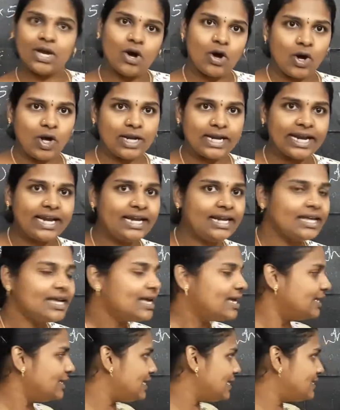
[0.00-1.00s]
Alright,
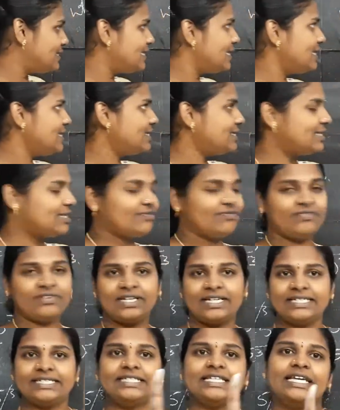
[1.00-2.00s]
this is the
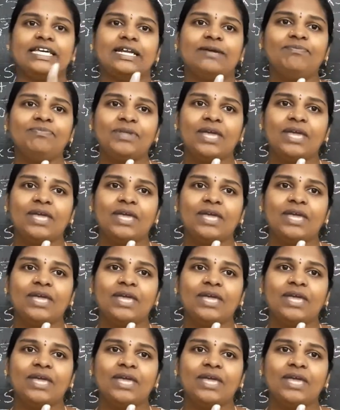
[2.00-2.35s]
first theorem,